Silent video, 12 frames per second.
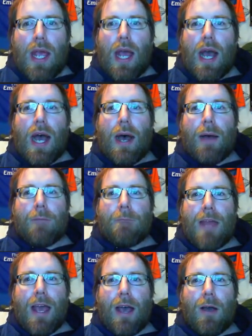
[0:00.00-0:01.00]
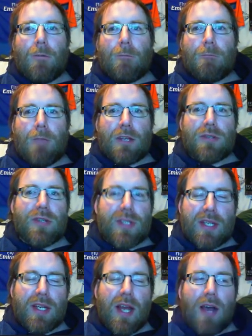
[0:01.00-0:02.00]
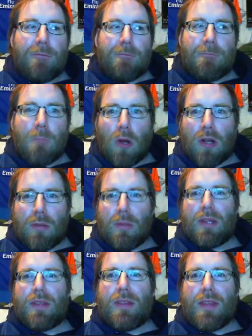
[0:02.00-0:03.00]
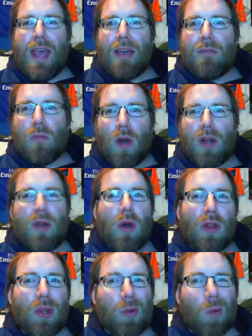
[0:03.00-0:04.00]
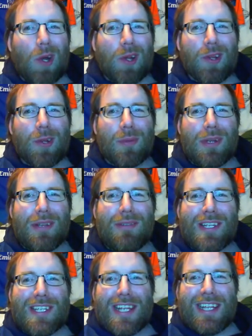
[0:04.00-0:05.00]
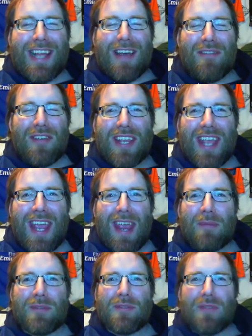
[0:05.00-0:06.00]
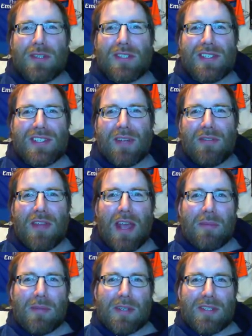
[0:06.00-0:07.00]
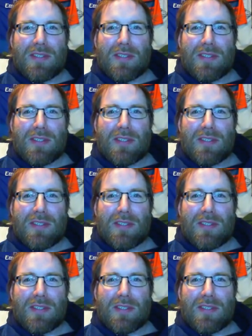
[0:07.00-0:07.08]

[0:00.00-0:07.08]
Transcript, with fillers: Uh, now, interesting enough, Bournemouth have won only one of their previous eleven games versus Southampton.